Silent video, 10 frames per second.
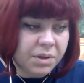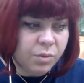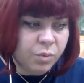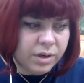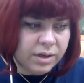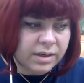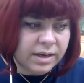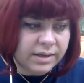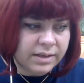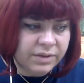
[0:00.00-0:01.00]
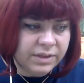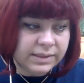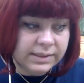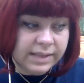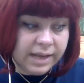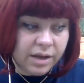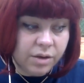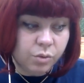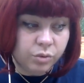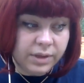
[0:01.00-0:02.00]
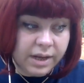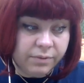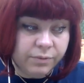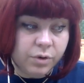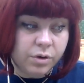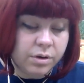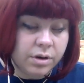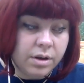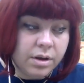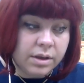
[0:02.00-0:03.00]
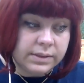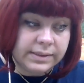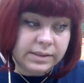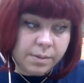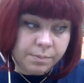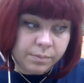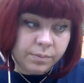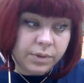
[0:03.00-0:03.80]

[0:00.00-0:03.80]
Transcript: work activities. Good day for some